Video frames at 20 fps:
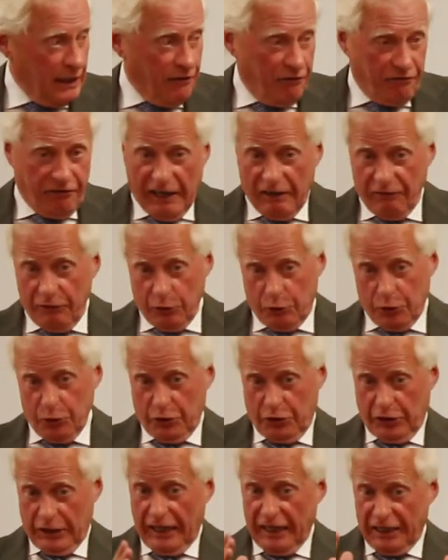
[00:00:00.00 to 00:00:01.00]
Flavio
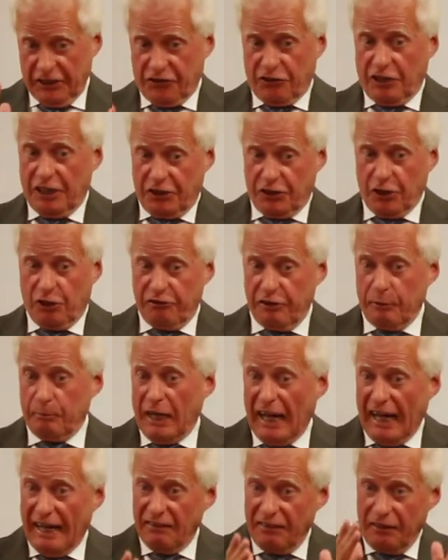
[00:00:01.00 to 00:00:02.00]
took x rays of him
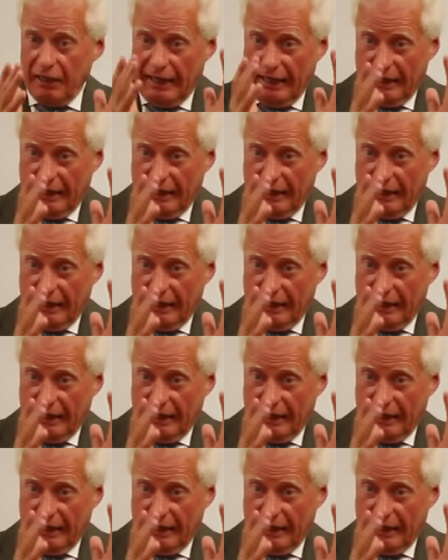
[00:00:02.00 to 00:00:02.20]
and,